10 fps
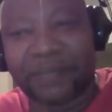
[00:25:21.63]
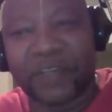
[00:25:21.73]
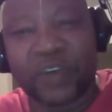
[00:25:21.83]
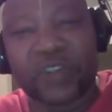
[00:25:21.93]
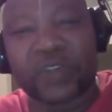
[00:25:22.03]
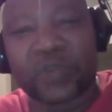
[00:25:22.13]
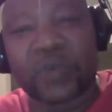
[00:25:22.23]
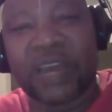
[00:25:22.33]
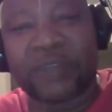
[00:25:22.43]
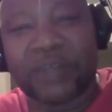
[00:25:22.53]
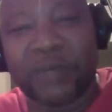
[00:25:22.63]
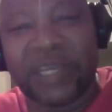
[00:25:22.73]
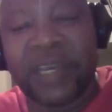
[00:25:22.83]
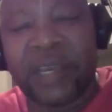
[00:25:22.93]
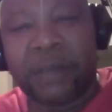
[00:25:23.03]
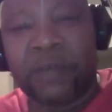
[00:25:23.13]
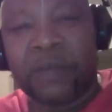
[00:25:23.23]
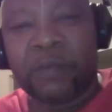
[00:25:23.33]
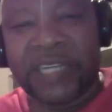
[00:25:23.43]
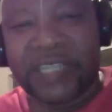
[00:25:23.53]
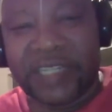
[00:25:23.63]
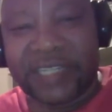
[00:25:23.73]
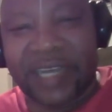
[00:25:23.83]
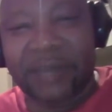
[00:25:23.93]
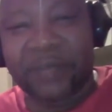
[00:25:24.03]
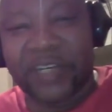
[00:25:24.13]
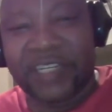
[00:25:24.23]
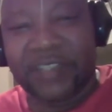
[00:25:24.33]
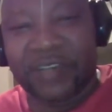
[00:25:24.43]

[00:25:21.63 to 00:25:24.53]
because soon after we did Cambridge,